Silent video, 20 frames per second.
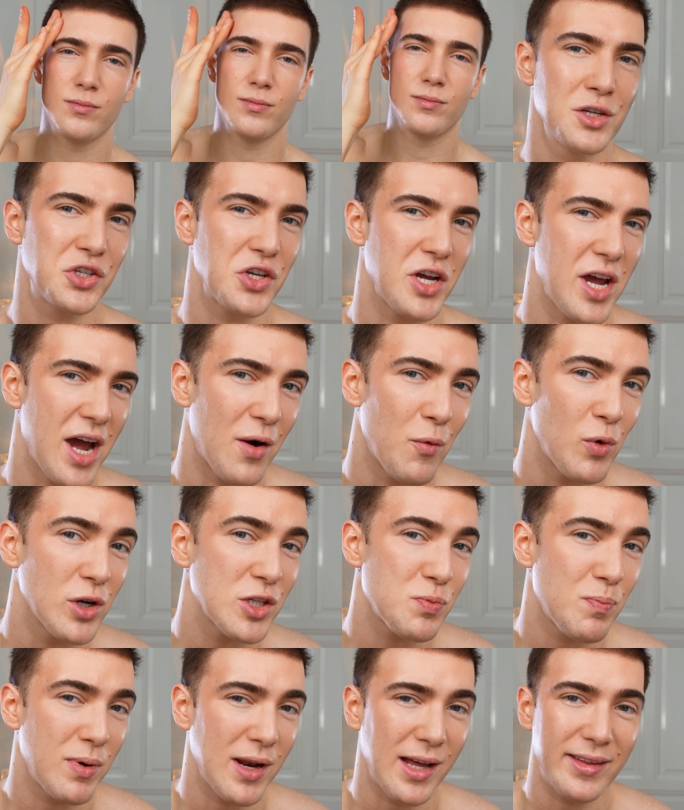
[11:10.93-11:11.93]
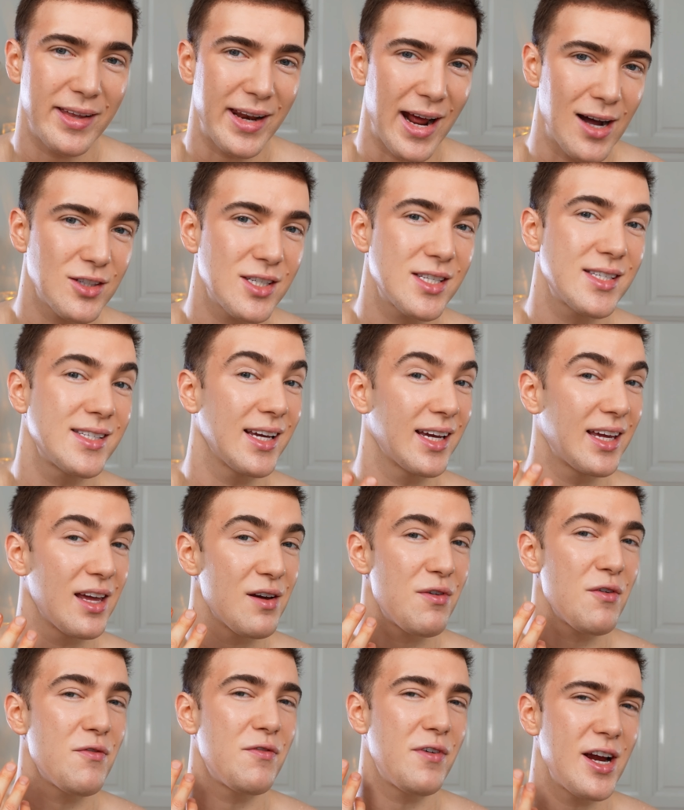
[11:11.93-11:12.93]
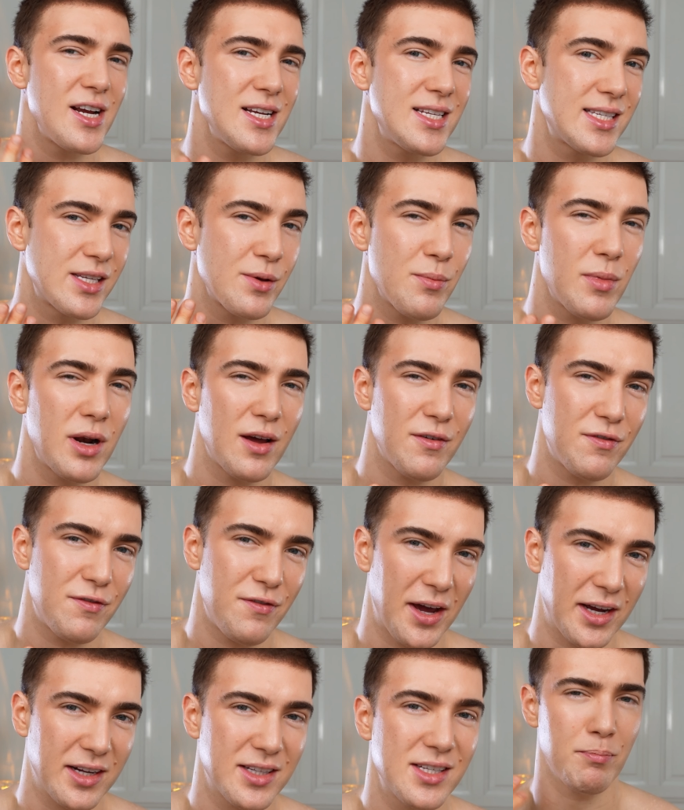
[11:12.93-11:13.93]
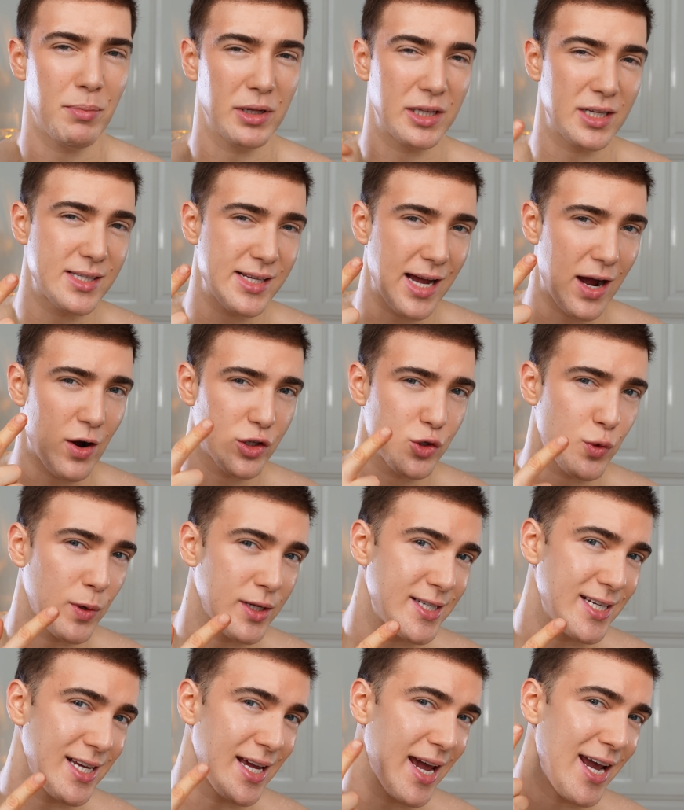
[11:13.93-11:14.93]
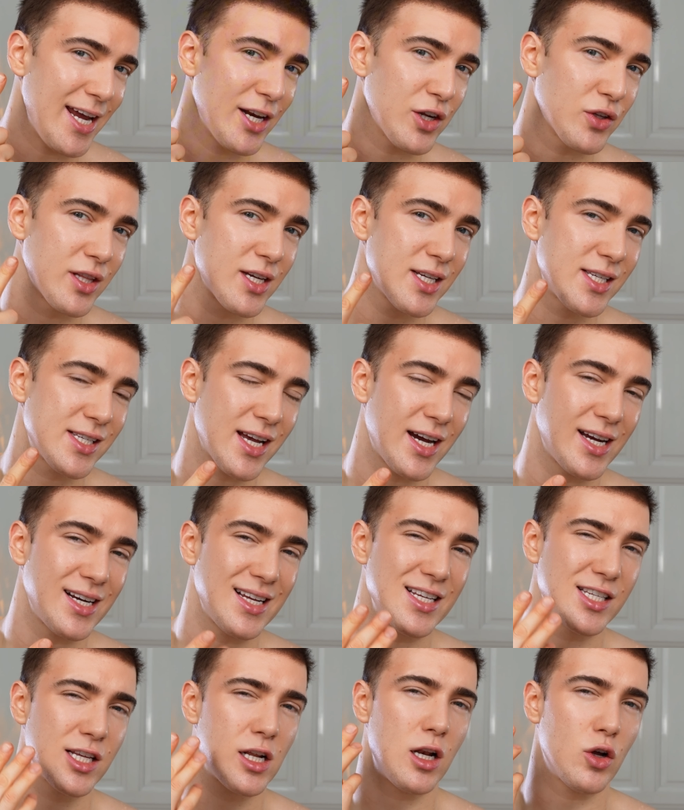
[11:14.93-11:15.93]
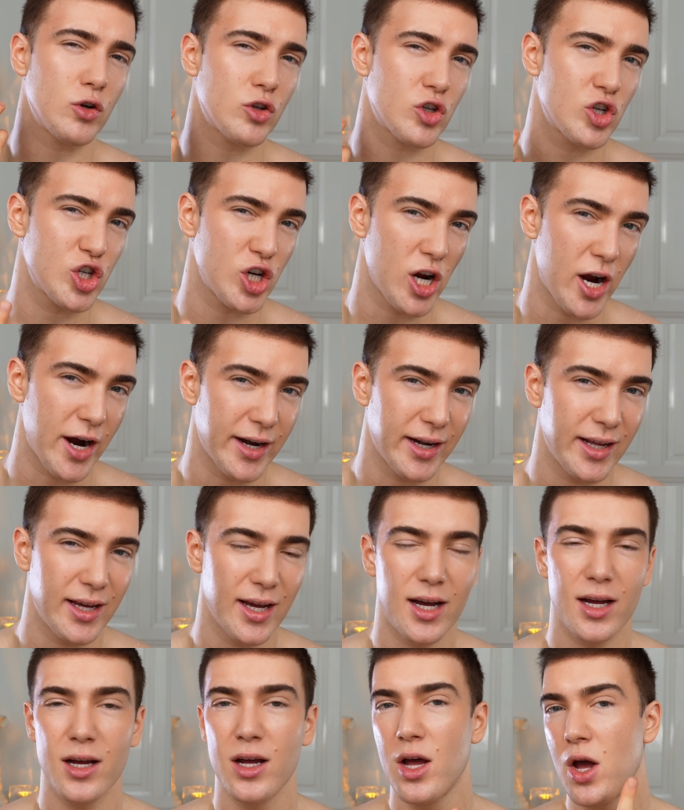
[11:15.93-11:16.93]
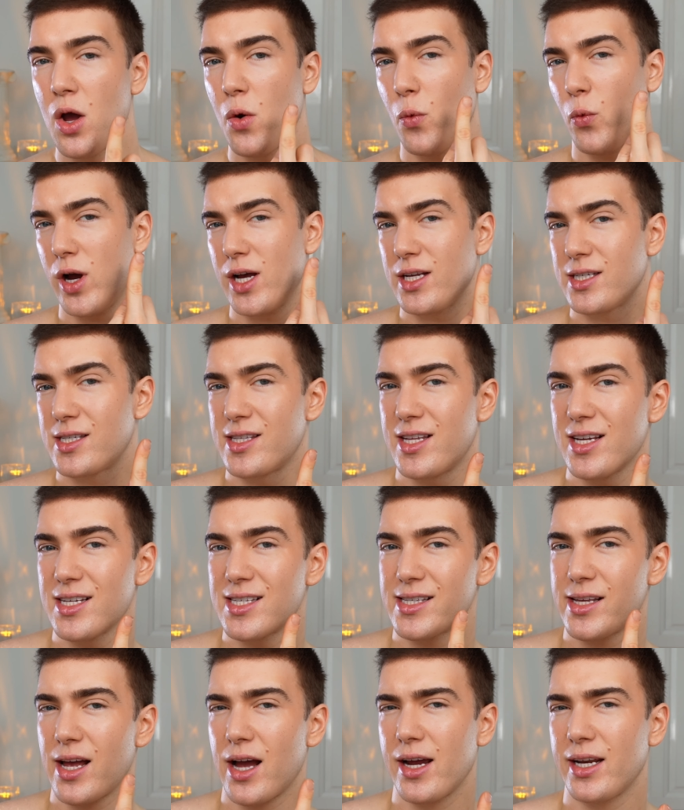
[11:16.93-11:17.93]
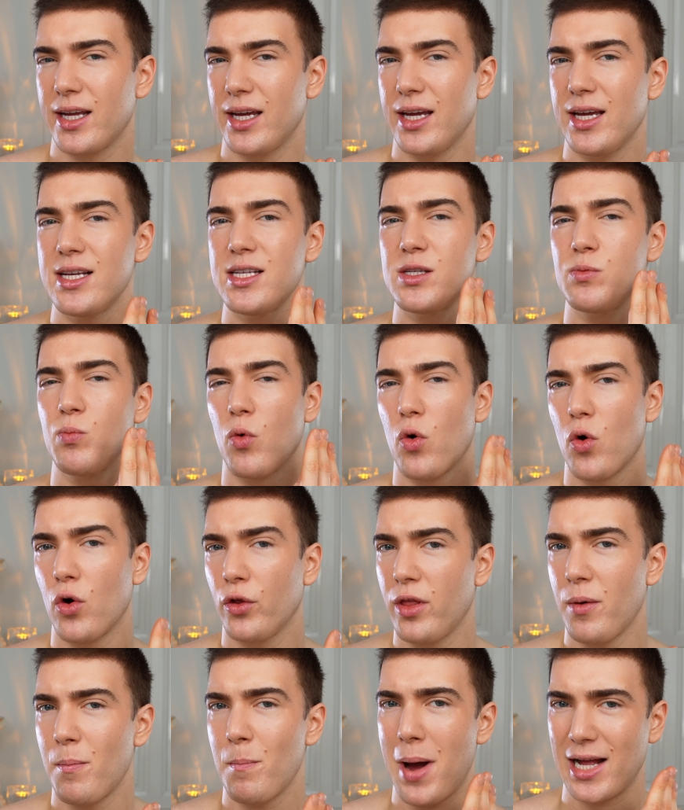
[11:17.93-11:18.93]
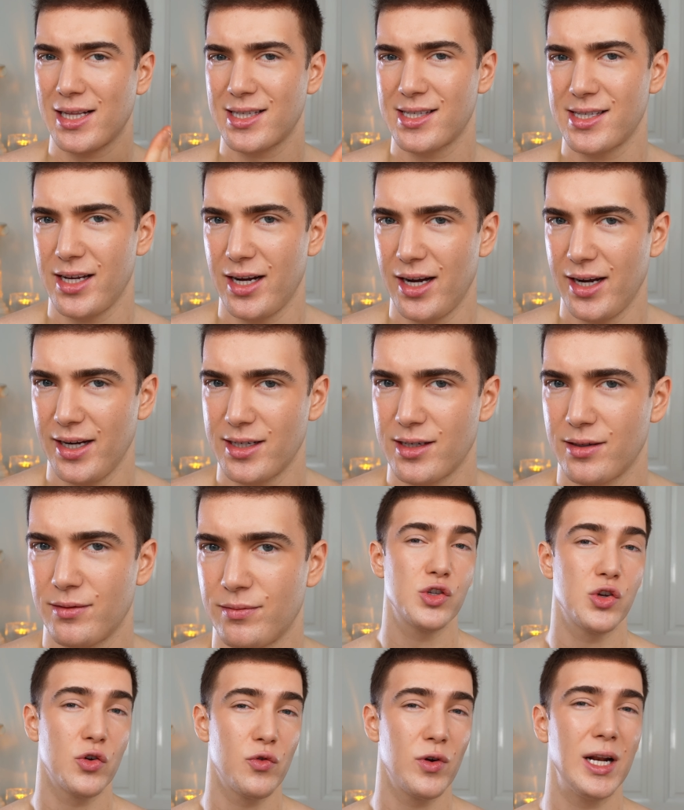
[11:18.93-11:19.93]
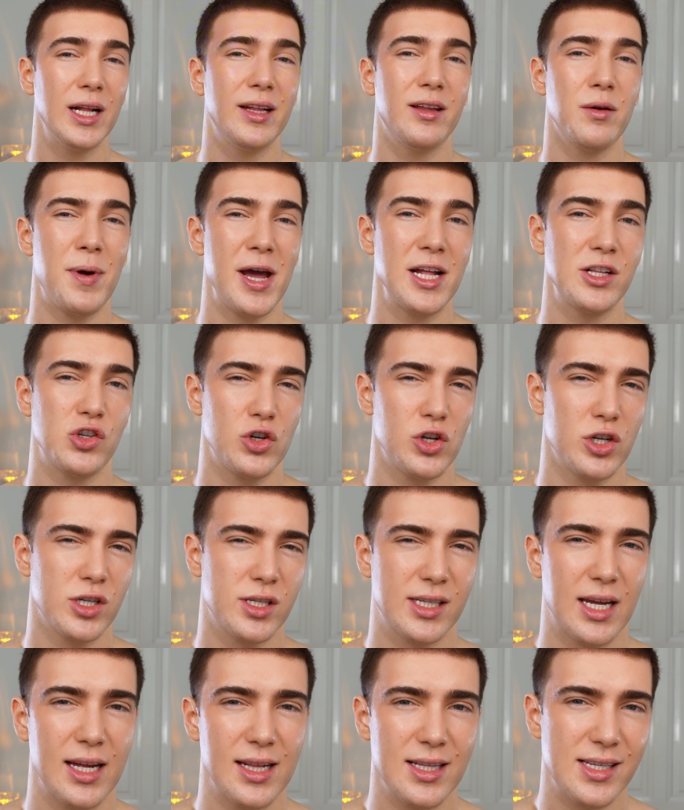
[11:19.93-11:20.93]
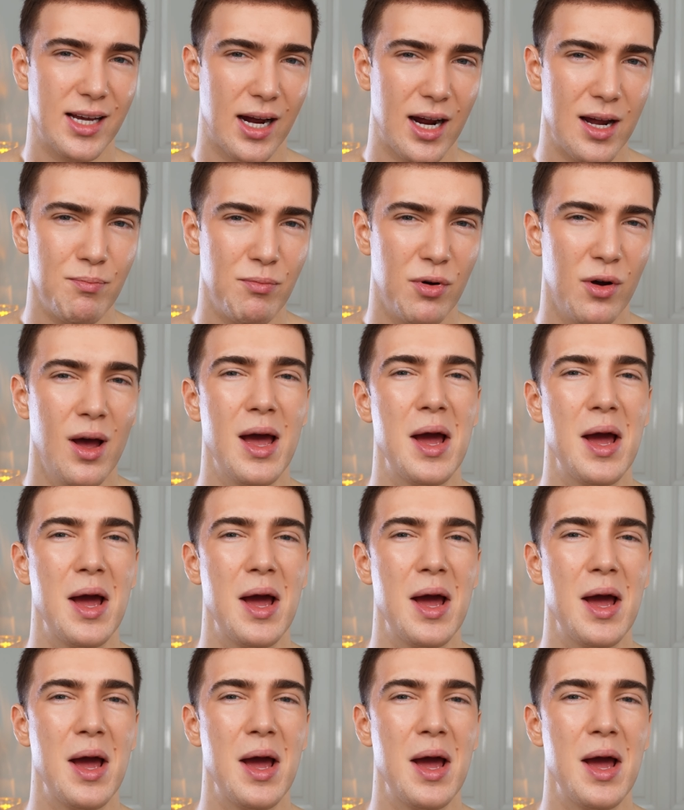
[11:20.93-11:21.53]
So yeah, once blended out, they give a very similar effect, but the Tower 28 on this side is a lot shinier, whereas this side is more on the matte side. So it really depends on your skin type,